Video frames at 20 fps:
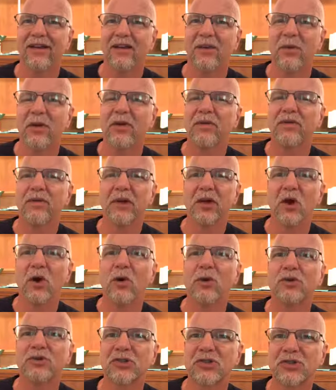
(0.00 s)
when the
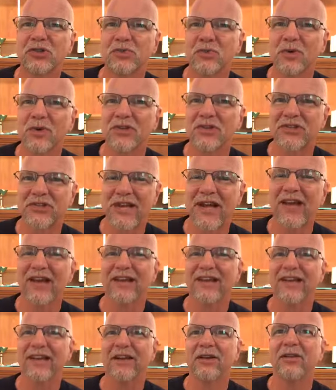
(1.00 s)
oceans were
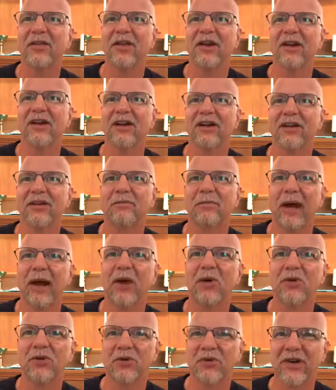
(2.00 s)
set in their
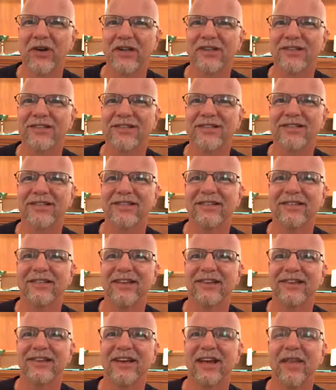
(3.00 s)
boundaries
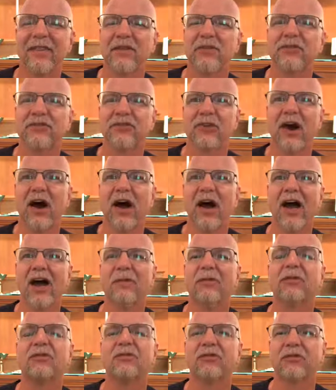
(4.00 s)
and the sky
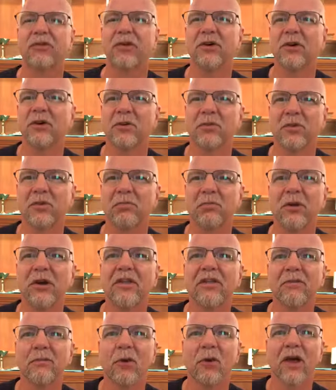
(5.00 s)
was filled with
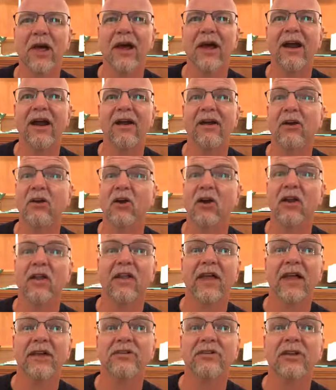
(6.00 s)
breathable air and all of
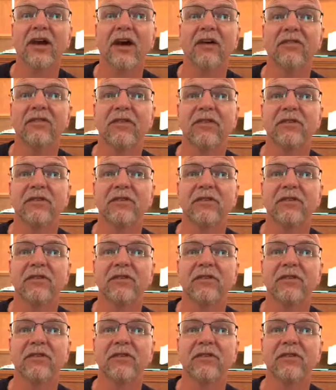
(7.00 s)
that stuff.